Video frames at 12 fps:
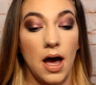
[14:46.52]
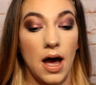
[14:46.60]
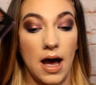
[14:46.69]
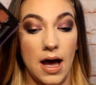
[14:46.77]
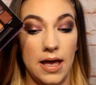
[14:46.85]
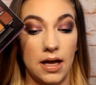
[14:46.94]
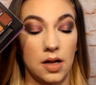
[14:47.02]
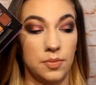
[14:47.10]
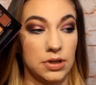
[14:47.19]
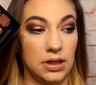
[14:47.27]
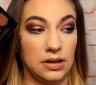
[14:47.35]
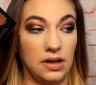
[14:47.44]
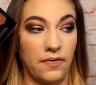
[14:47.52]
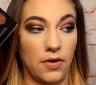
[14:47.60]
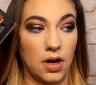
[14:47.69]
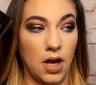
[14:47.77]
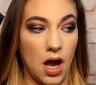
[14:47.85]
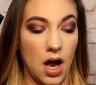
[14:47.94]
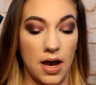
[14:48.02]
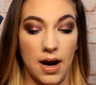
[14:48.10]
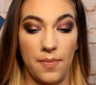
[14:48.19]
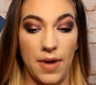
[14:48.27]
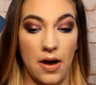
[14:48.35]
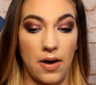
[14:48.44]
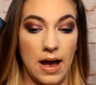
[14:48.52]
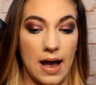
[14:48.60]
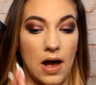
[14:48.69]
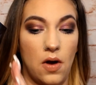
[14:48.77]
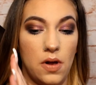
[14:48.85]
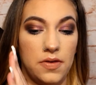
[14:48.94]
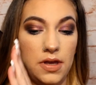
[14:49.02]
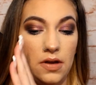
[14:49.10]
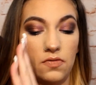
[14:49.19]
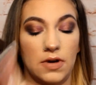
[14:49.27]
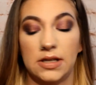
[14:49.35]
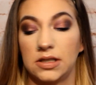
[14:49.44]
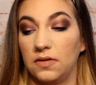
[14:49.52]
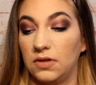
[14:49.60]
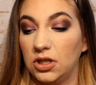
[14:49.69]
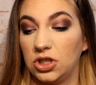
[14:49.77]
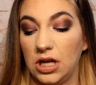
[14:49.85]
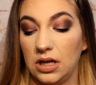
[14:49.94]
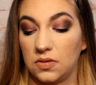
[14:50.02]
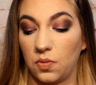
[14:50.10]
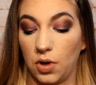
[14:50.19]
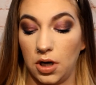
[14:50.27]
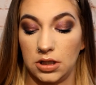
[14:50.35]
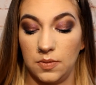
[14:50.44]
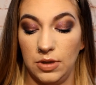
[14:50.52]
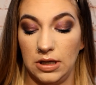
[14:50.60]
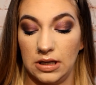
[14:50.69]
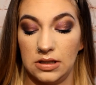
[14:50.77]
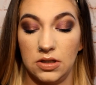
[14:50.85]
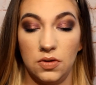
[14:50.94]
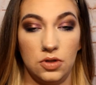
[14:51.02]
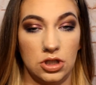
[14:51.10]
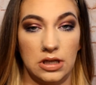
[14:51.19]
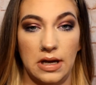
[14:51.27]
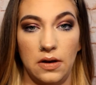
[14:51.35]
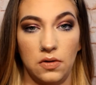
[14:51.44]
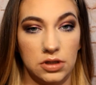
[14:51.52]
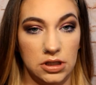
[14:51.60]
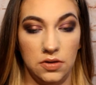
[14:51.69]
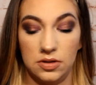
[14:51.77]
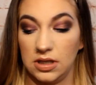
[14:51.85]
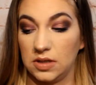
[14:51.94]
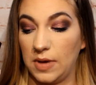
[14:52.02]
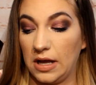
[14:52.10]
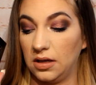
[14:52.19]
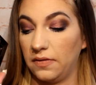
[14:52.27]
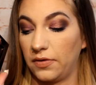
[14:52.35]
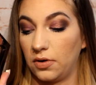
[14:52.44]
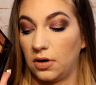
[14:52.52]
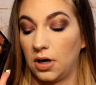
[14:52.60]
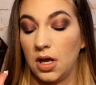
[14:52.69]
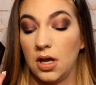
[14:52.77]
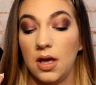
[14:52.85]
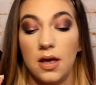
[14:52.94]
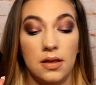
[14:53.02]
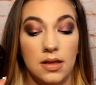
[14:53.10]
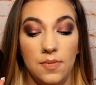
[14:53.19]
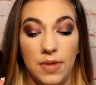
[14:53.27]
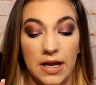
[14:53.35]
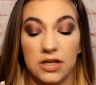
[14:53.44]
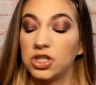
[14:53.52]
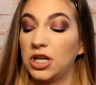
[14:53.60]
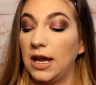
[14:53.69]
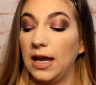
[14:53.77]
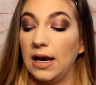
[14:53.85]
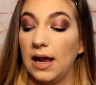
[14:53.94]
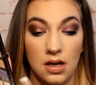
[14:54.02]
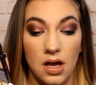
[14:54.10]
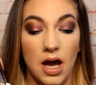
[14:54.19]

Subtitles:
I completely forgot about how the rest of these shades worked because usually I only use this palette for the base shade.